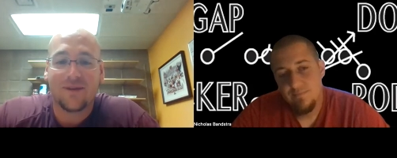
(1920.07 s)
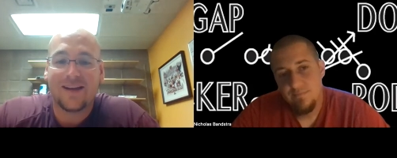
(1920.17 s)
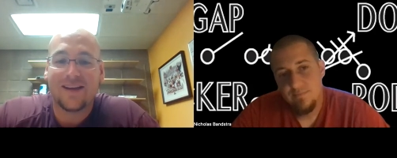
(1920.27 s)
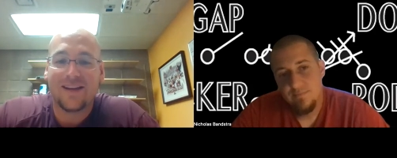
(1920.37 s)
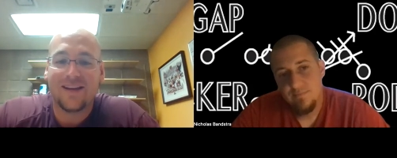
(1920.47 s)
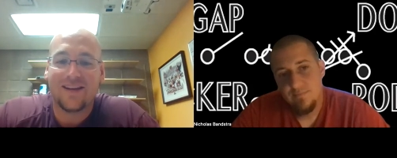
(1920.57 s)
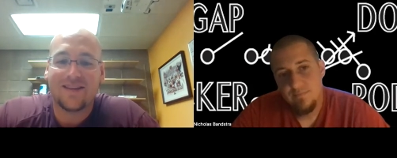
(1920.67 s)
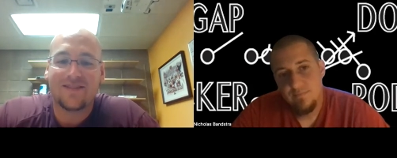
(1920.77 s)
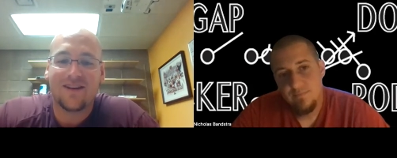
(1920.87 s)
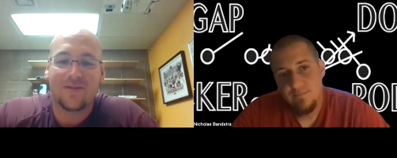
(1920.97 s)
Speaker 1: man. It,
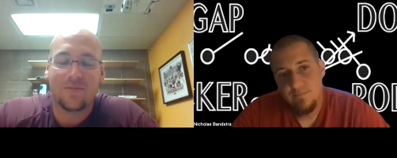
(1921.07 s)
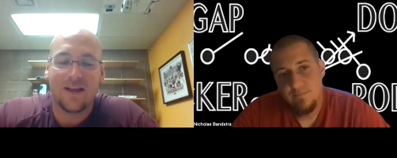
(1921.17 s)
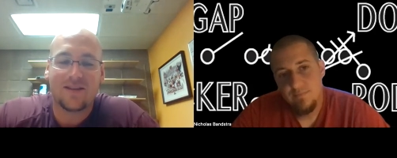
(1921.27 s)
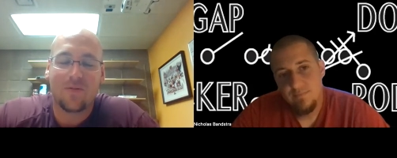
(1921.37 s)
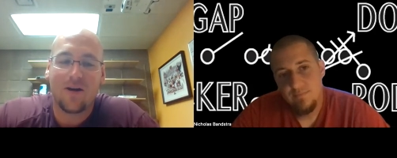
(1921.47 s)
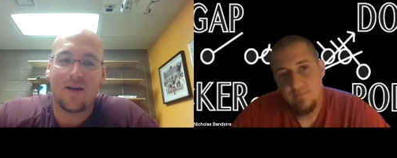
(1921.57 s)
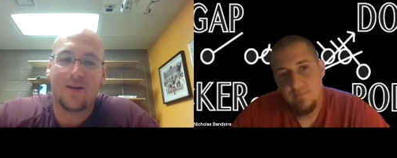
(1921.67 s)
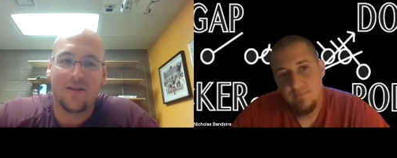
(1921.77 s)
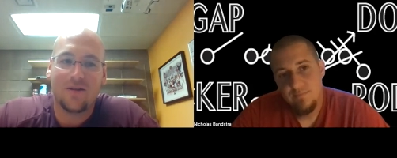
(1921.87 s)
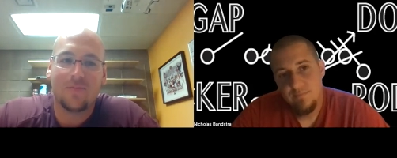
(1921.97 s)
it sucks, but that's
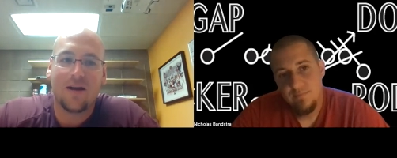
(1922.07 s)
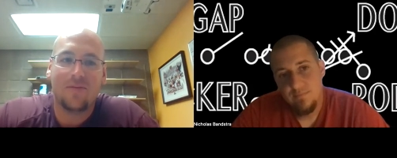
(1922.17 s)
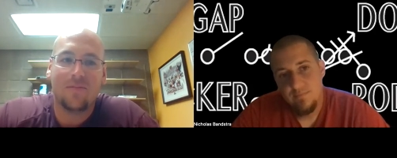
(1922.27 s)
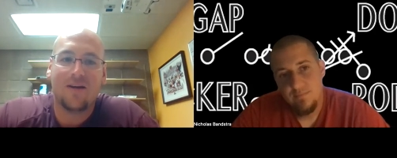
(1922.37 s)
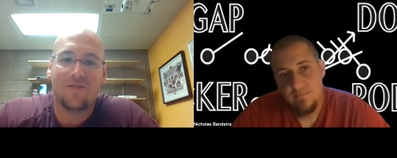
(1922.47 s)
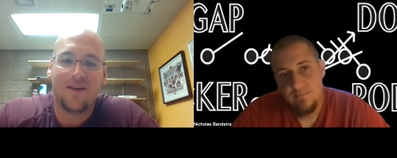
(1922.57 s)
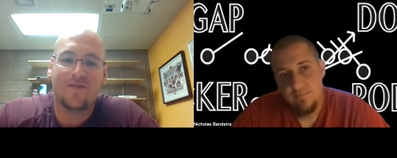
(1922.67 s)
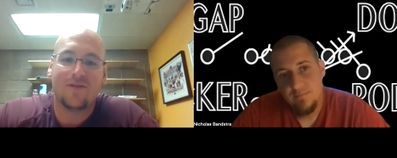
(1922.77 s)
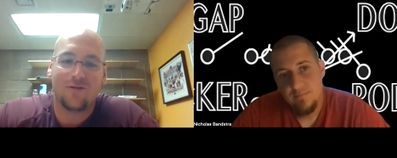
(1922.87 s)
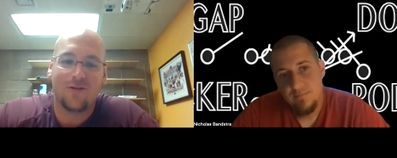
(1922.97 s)
probably my, my
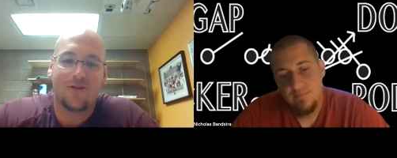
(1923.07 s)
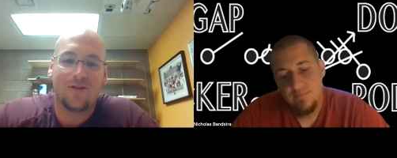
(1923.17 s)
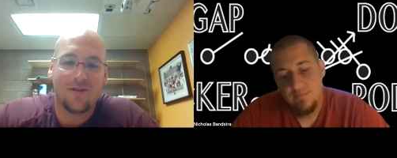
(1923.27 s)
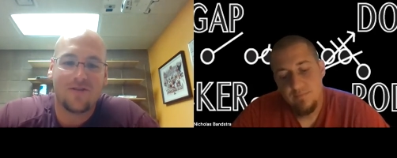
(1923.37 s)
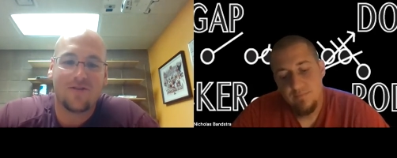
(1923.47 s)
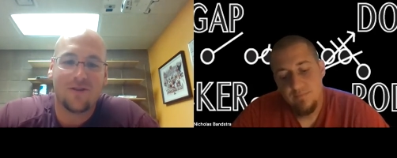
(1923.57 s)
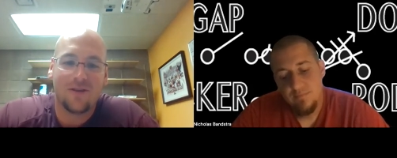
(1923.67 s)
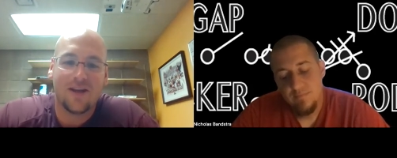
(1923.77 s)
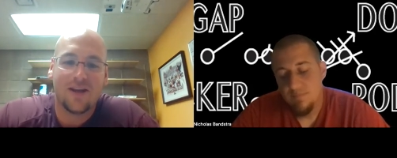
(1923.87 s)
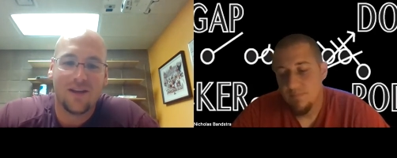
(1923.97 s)
favorite drill,
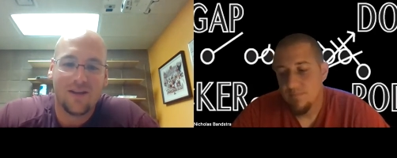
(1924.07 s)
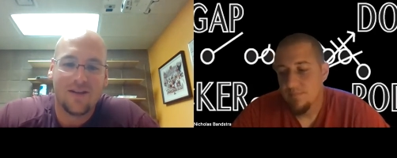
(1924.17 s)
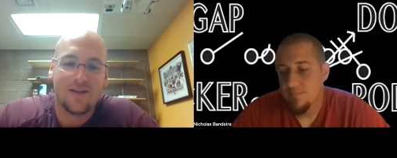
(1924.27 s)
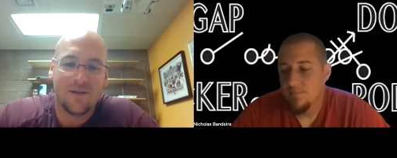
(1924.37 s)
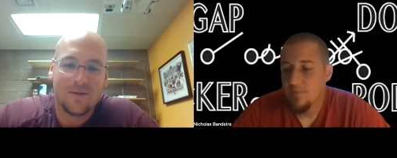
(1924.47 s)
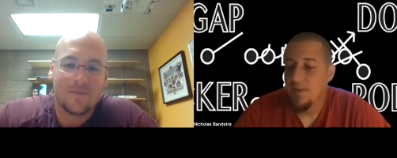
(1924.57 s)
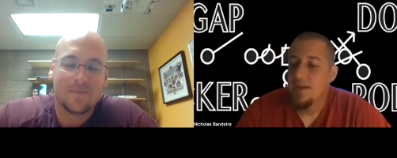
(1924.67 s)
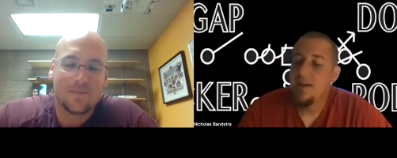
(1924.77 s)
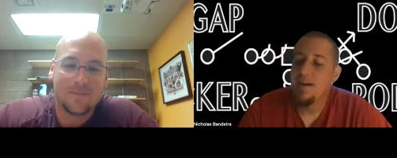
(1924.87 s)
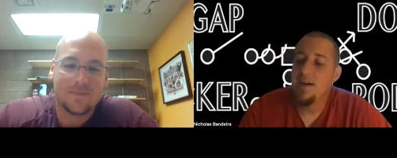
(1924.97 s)
really.
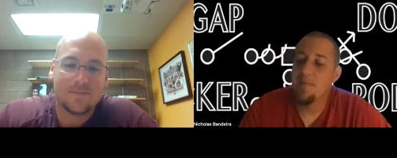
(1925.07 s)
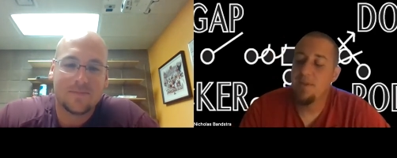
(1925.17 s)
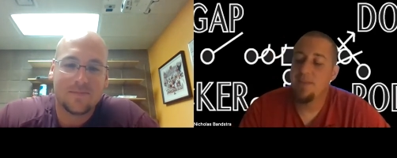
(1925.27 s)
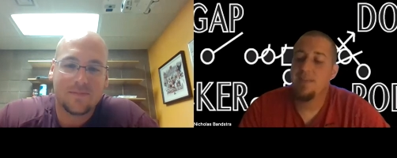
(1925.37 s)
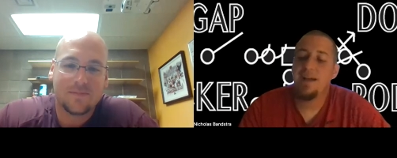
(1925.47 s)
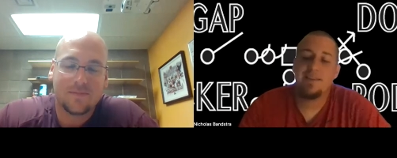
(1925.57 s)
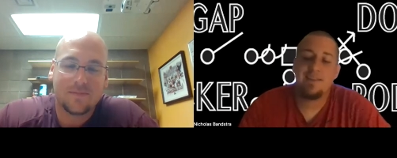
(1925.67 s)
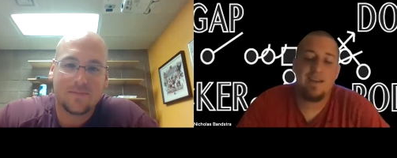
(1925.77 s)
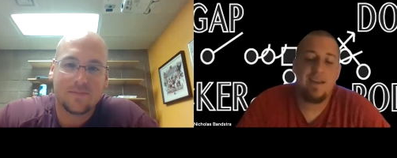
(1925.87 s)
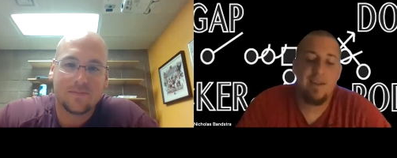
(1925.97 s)
Speaker 2: Um, and then last
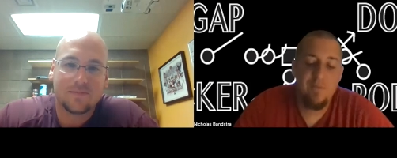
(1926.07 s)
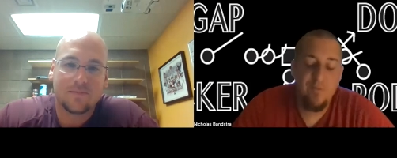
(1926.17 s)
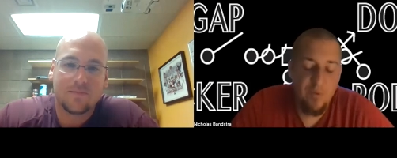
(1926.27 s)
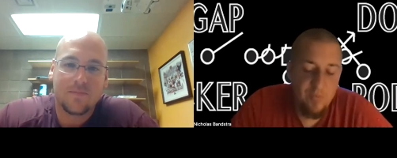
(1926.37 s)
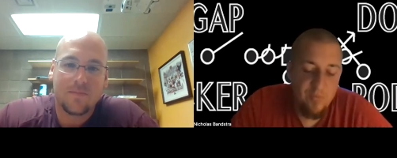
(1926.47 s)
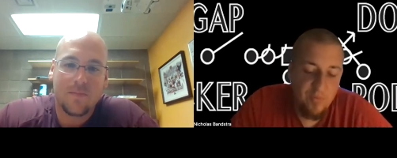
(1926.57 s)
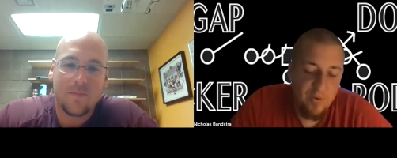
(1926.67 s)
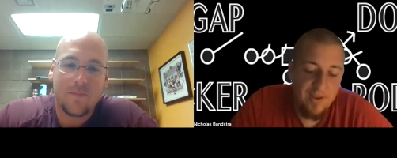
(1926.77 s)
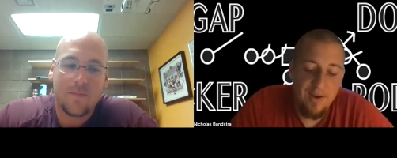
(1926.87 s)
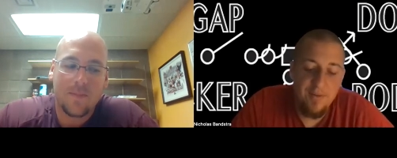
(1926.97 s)
thing I got for you before
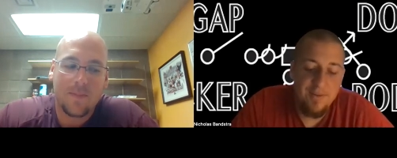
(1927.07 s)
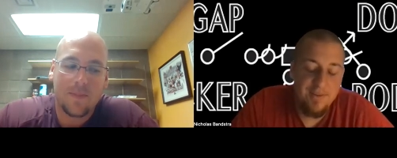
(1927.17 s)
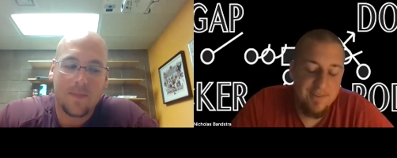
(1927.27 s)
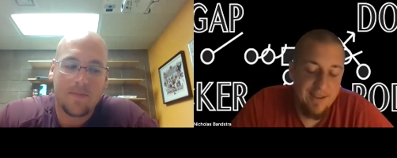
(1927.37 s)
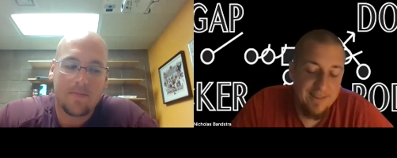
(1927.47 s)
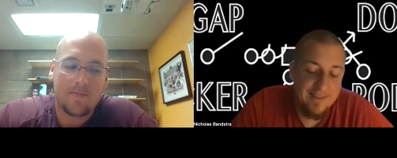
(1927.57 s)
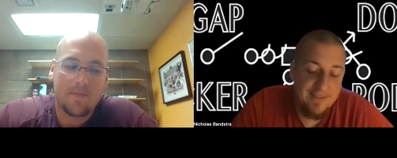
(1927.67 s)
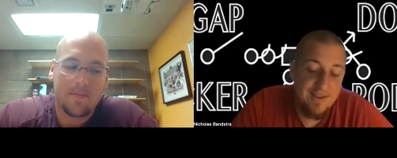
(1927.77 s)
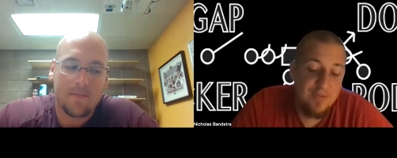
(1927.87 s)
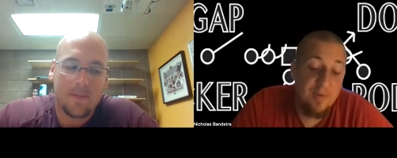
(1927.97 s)
we go, because I got this
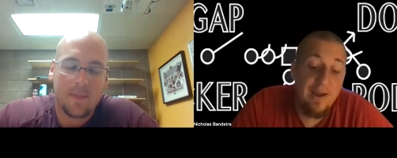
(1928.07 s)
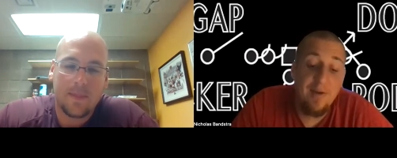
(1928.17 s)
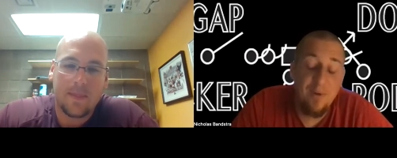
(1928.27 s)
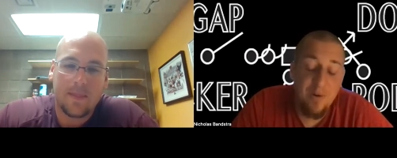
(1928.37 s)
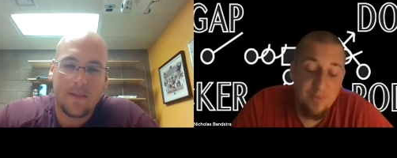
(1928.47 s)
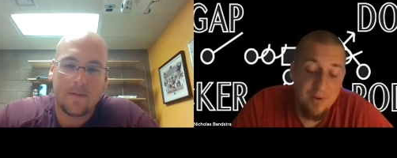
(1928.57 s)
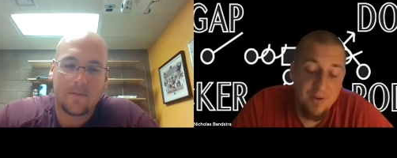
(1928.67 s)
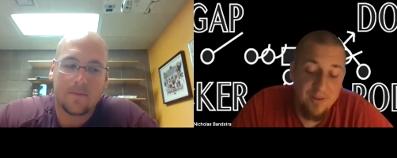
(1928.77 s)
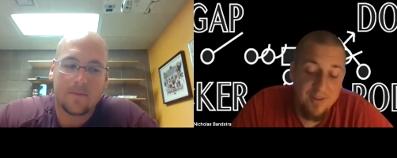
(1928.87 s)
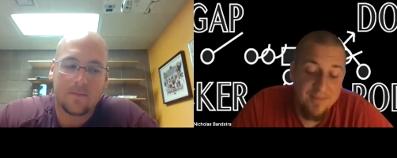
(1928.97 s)
text from Allen while we've been
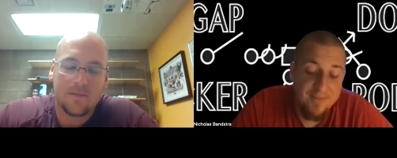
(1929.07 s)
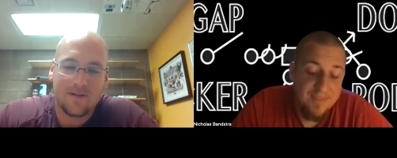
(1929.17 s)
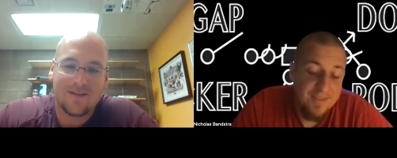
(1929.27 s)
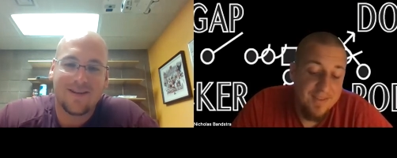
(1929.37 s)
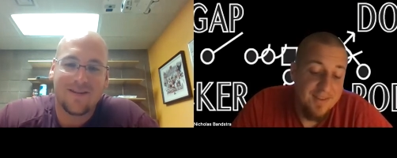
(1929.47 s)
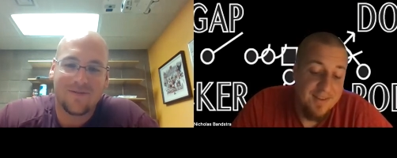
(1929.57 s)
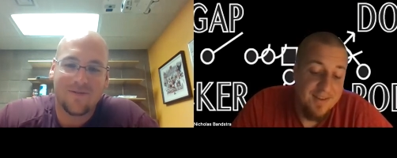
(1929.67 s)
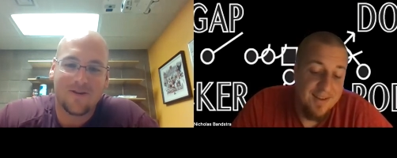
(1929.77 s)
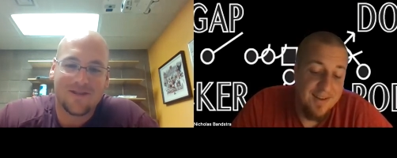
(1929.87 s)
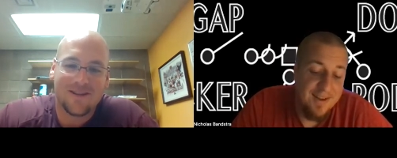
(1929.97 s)
on here. Of
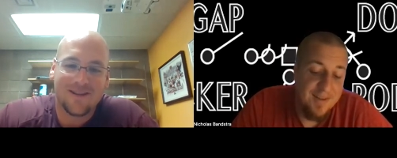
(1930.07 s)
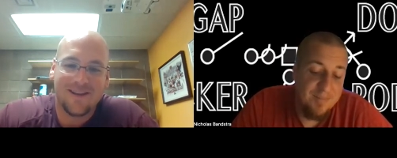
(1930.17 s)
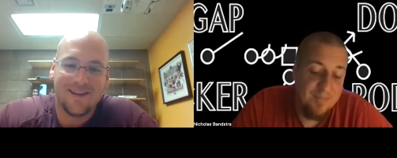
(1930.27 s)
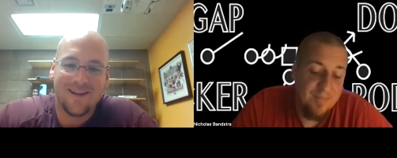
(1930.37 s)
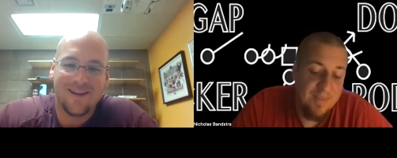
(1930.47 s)
course. Um,